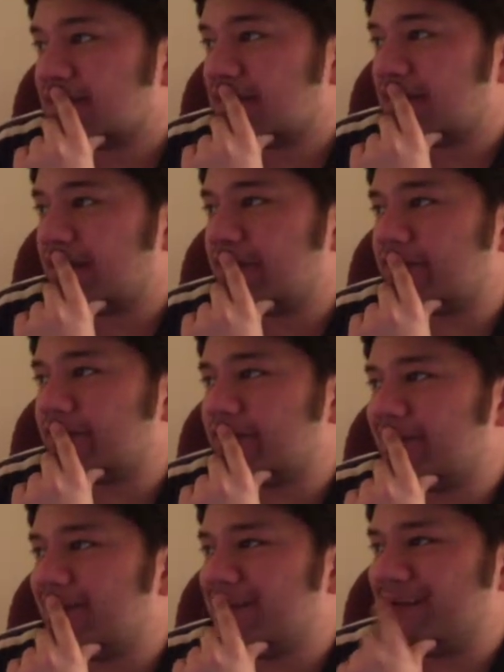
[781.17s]
Oh,
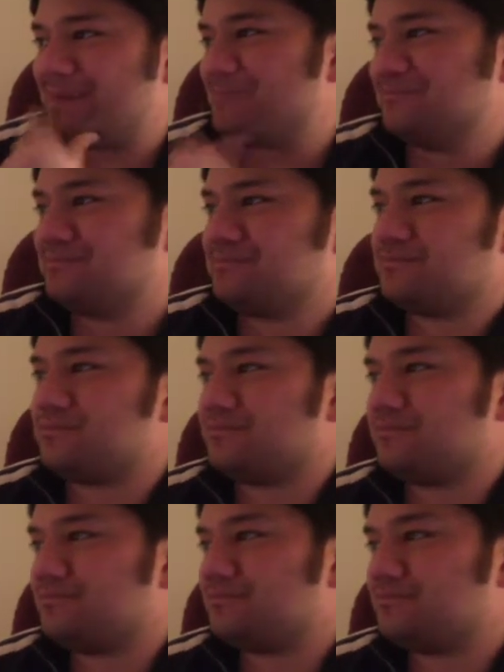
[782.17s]
good.
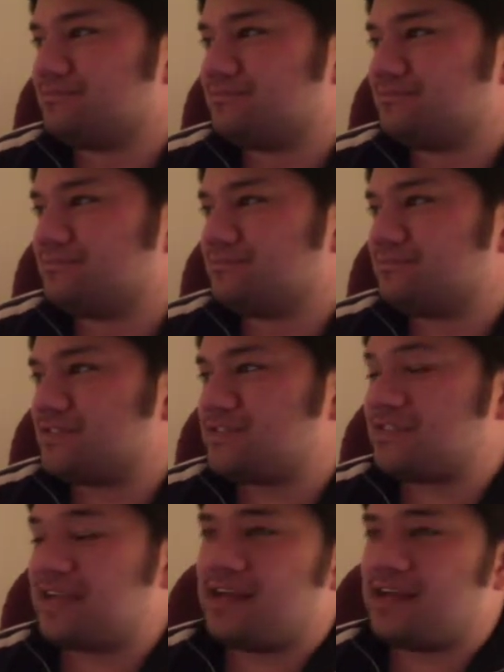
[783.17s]

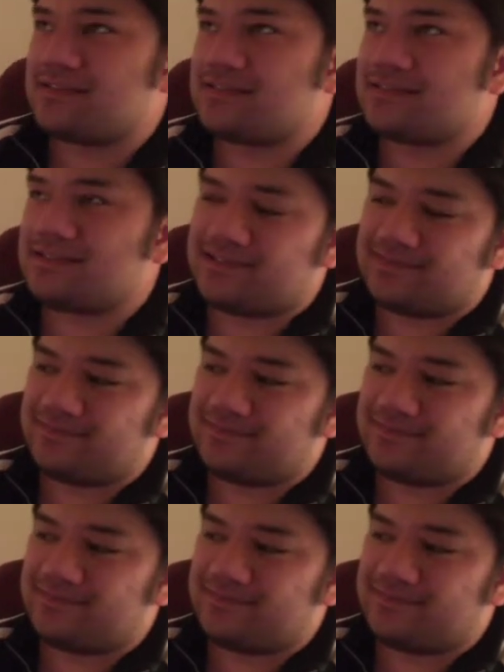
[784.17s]
Stannis.